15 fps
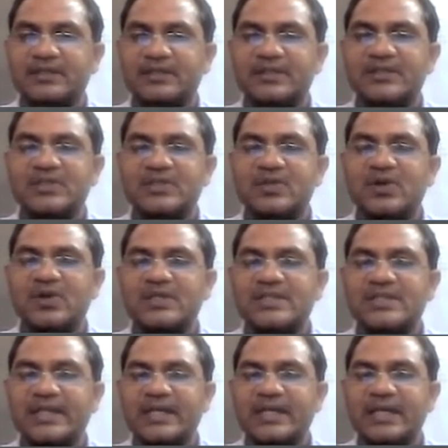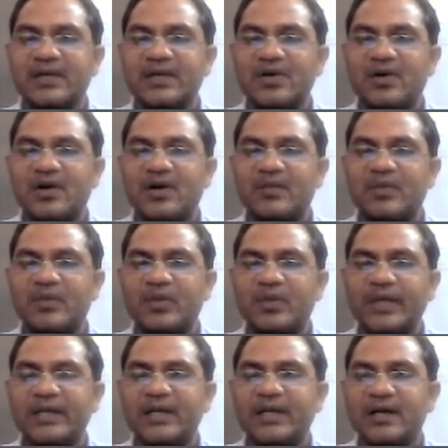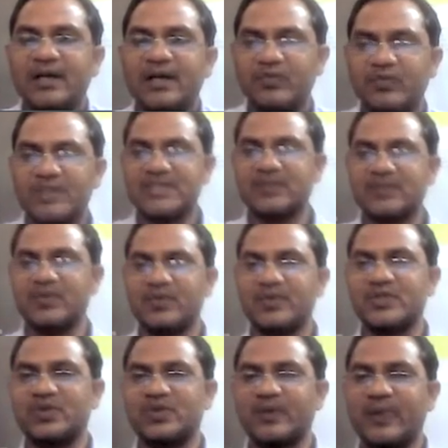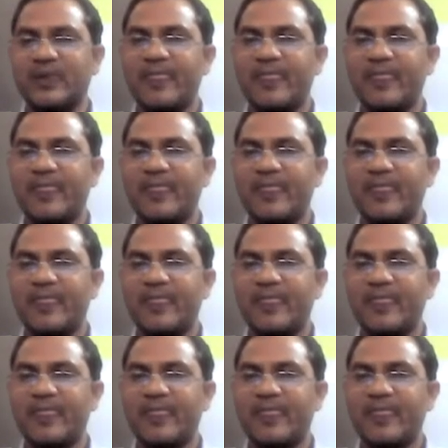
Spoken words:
This is called second harmonic or first overtone.